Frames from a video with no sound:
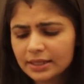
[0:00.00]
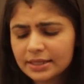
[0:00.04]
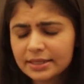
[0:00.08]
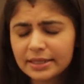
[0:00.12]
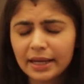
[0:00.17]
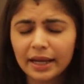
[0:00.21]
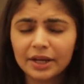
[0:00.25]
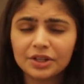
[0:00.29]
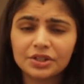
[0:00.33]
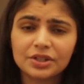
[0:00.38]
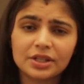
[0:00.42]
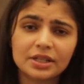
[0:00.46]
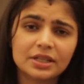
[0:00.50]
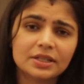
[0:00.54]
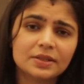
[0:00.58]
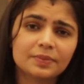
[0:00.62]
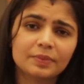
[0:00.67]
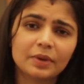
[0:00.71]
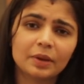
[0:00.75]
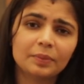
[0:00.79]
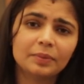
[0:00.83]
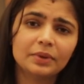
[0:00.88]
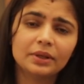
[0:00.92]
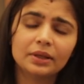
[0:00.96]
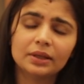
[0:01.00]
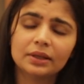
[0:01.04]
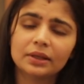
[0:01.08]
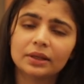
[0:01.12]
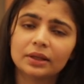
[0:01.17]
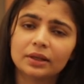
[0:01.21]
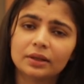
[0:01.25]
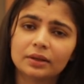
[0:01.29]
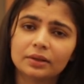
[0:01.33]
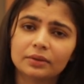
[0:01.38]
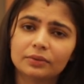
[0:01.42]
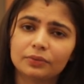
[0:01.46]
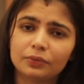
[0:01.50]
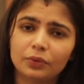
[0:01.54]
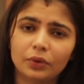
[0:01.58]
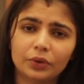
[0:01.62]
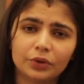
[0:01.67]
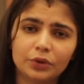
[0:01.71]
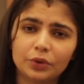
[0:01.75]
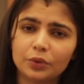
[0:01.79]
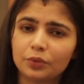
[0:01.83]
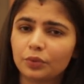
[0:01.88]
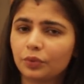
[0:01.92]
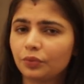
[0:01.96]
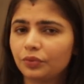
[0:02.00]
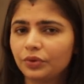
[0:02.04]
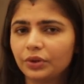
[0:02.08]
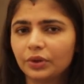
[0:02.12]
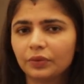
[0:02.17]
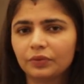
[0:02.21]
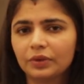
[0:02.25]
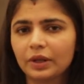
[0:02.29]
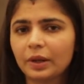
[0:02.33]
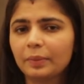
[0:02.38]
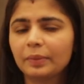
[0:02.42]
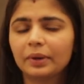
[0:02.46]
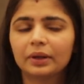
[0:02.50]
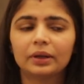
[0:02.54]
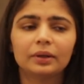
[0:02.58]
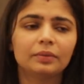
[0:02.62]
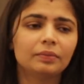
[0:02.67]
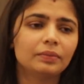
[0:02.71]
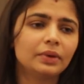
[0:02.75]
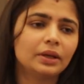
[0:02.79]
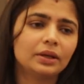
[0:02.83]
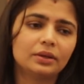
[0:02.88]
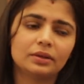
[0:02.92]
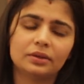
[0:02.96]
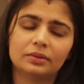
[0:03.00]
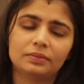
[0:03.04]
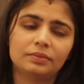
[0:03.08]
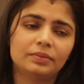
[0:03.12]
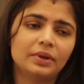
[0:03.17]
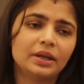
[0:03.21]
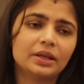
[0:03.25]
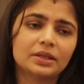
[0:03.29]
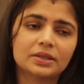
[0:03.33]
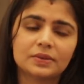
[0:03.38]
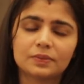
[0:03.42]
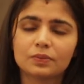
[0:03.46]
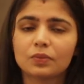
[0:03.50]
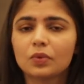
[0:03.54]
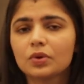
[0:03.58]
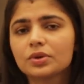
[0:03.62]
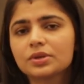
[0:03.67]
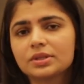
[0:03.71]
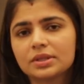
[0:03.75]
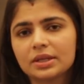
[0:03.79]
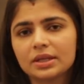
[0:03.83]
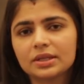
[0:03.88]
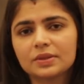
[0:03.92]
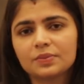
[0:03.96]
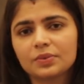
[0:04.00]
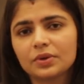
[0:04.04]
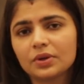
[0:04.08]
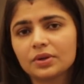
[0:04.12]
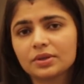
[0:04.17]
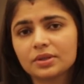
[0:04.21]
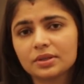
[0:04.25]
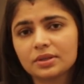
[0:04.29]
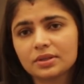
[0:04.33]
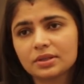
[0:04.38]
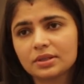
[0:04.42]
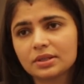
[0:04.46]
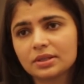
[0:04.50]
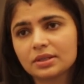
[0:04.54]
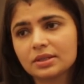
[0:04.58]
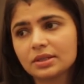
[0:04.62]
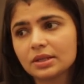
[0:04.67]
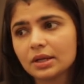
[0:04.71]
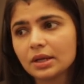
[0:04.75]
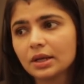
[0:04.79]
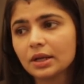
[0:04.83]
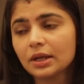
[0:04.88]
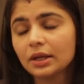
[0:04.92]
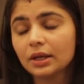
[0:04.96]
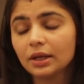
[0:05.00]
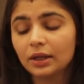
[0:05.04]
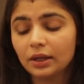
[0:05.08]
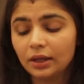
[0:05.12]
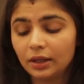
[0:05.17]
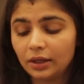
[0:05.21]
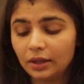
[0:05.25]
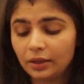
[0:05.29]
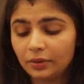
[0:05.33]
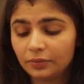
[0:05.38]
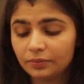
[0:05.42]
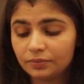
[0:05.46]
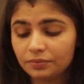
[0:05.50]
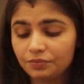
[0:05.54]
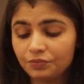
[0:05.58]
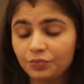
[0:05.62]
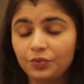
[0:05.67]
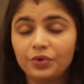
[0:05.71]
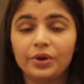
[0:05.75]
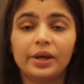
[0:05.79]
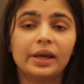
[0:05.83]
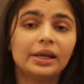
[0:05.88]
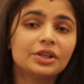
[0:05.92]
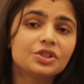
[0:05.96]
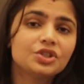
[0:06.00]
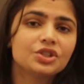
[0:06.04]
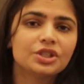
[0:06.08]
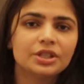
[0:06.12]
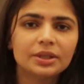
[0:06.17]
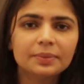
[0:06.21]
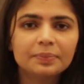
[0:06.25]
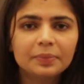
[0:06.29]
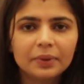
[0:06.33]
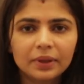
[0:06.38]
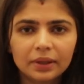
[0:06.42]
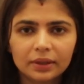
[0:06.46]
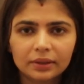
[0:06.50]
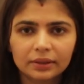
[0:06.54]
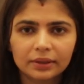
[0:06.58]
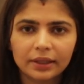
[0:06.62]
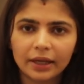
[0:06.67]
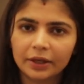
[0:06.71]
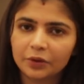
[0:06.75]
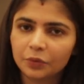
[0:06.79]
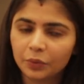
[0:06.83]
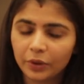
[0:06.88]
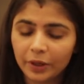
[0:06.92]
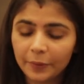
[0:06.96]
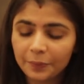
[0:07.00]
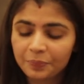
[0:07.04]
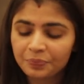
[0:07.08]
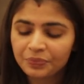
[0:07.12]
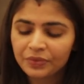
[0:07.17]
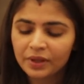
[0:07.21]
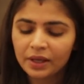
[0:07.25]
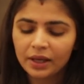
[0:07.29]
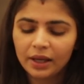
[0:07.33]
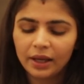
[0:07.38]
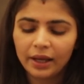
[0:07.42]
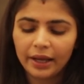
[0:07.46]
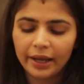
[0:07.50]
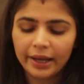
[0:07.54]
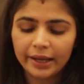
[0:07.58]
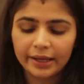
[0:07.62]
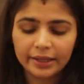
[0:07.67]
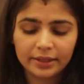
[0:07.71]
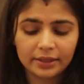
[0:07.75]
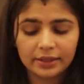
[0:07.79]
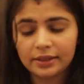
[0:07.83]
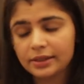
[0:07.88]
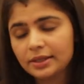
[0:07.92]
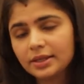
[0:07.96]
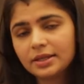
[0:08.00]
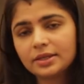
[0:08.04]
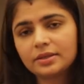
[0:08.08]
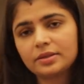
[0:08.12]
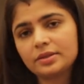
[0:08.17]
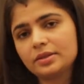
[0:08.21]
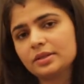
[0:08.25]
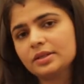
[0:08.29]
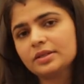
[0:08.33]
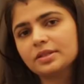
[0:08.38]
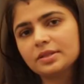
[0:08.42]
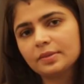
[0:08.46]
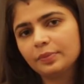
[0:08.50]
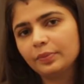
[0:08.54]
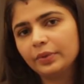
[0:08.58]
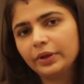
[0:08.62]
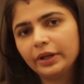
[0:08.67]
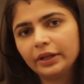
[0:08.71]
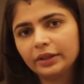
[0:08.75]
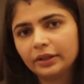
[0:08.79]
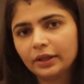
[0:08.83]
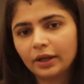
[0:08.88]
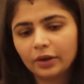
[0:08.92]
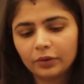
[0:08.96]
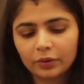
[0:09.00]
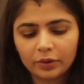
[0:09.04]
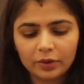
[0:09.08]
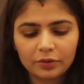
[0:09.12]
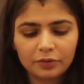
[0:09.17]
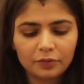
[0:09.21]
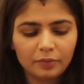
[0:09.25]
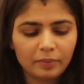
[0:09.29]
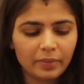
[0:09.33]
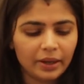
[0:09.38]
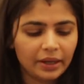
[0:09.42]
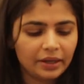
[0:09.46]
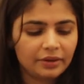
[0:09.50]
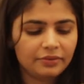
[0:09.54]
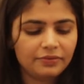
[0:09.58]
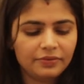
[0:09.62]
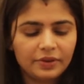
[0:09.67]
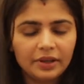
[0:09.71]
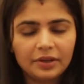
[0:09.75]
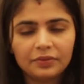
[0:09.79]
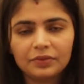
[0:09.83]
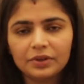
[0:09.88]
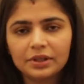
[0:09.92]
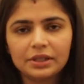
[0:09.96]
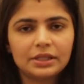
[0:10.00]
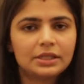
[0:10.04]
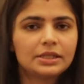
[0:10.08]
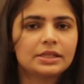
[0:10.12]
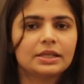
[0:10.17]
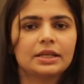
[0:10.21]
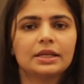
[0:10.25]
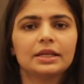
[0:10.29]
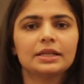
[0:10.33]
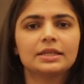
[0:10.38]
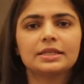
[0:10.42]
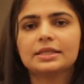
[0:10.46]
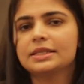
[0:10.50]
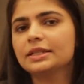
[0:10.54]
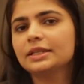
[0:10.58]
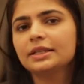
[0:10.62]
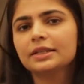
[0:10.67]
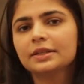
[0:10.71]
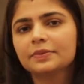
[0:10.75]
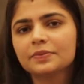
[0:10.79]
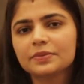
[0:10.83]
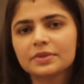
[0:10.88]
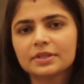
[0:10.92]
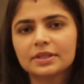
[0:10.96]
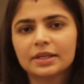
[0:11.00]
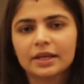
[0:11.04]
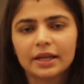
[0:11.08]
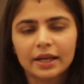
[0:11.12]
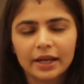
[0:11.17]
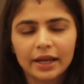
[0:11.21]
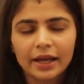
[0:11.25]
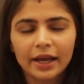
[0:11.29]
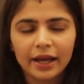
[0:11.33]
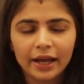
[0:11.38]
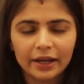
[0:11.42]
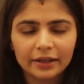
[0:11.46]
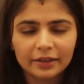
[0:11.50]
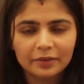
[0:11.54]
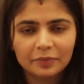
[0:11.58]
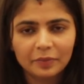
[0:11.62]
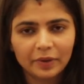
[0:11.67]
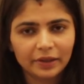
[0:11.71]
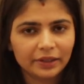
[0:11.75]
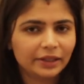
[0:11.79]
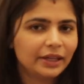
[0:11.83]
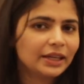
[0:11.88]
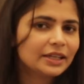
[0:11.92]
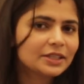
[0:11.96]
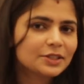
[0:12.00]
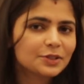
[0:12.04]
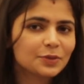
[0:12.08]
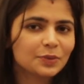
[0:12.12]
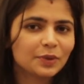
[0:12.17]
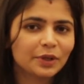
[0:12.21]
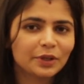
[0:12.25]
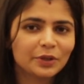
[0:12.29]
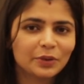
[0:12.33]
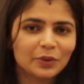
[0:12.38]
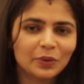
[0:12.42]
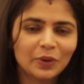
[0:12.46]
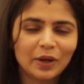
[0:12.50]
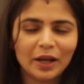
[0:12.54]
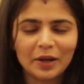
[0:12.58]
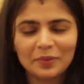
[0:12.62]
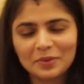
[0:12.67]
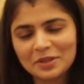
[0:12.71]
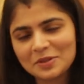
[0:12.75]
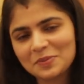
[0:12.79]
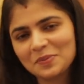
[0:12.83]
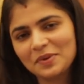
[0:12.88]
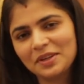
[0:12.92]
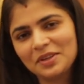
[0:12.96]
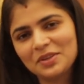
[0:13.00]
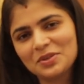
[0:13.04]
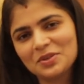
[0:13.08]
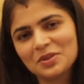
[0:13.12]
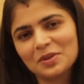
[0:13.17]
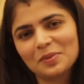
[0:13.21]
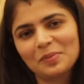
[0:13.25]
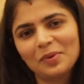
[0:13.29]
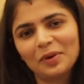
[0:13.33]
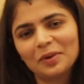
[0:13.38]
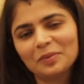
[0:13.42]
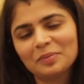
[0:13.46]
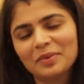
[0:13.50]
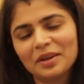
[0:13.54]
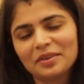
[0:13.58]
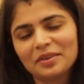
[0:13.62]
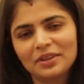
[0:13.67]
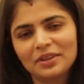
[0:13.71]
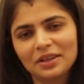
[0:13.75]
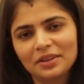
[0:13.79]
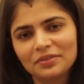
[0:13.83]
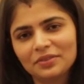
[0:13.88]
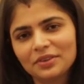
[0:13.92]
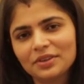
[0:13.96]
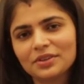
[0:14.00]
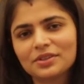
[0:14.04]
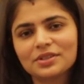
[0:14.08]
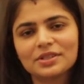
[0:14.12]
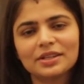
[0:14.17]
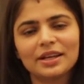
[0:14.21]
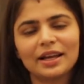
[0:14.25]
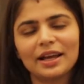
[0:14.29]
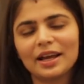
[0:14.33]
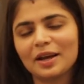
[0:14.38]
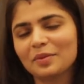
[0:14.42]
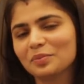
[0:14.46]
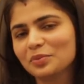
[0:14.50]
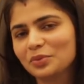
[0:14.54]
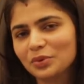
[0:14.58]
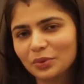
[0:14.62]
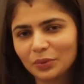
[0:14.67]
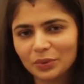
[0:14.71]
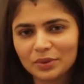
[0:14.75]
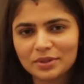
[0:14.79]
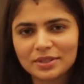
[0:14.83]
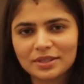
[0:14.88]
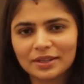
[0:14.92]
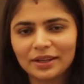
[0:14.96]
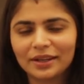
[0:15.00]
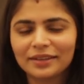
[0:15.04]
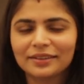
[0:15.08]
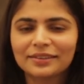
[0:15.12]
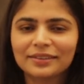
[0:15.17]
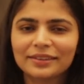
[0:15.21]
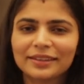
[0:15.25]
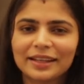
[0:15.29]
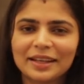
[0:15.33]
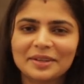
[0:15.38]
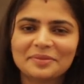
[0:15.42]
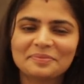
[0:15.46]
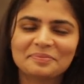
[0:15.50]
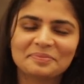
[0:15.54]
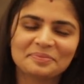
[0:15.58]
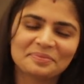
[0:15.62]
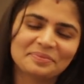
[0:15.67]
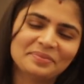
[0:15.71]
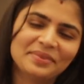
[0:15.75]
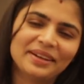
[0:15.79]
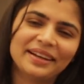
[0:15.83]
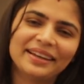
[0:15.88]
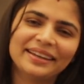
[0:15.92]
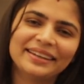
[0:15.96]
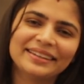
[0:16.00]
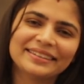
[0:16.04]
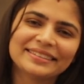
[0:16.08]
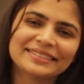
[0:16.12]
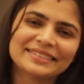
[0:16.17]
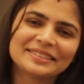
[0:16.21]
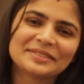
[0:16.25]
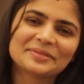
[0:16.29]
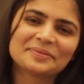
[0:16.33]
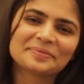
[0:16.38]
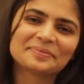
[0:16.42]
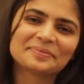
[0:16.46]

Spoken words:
sachets, maybe 40 or 50 of them, and it makes most sense because it is way cheaper that way. And this is a breakdown of my favorite serums, and in my next video I will speak to you about favorite ampoules. Until then, bye.